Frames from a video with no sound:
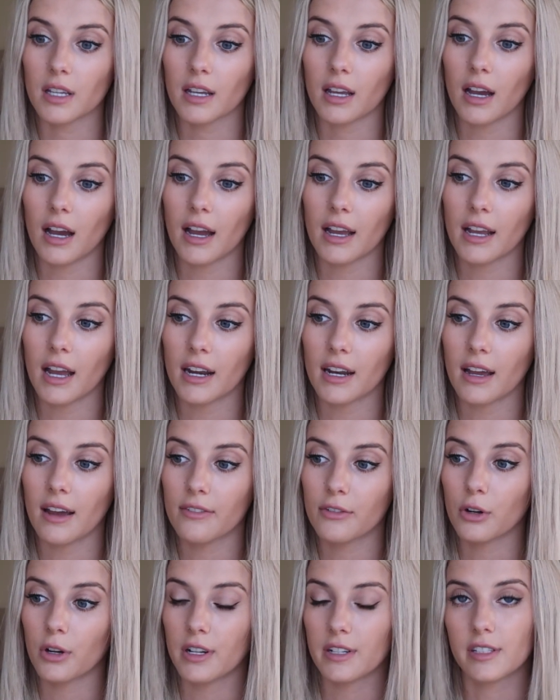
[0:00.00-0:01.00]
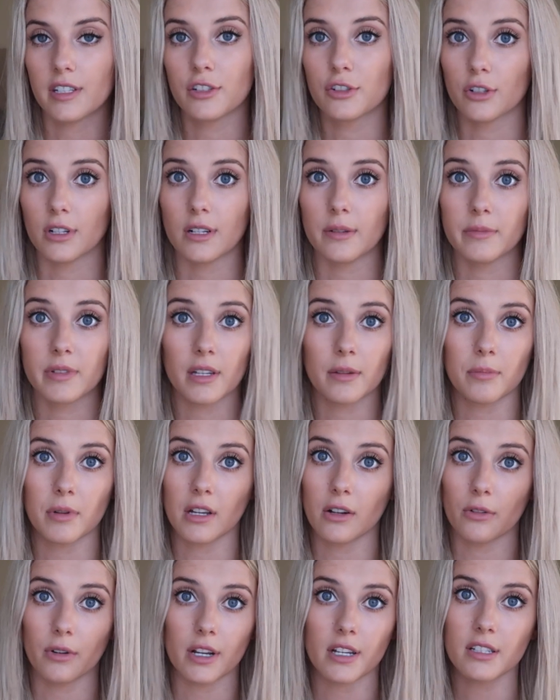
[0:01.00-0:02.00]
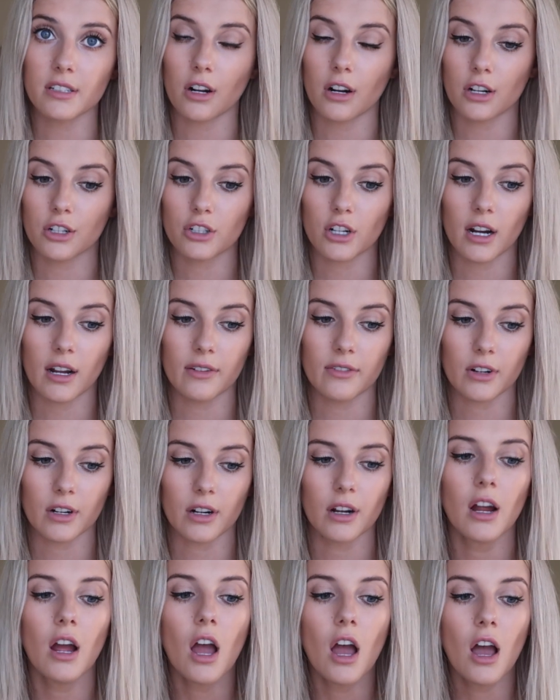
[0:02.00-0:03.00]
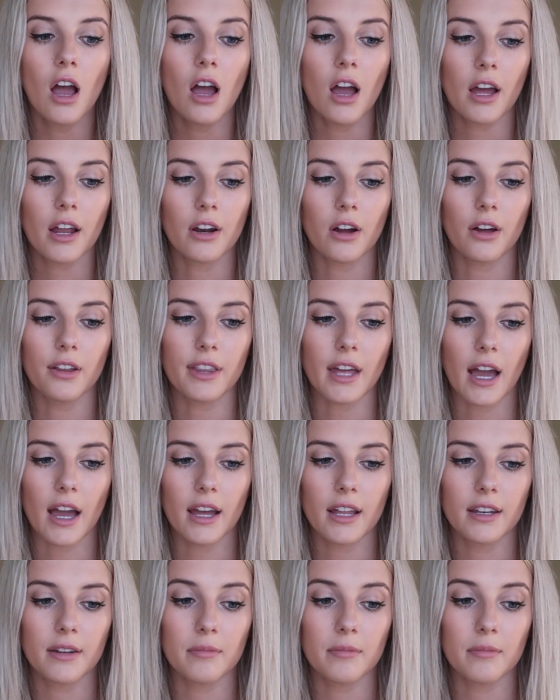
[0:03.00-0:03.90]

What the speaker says: Like I kind of have crazy dreams, like being a race car driver and all that.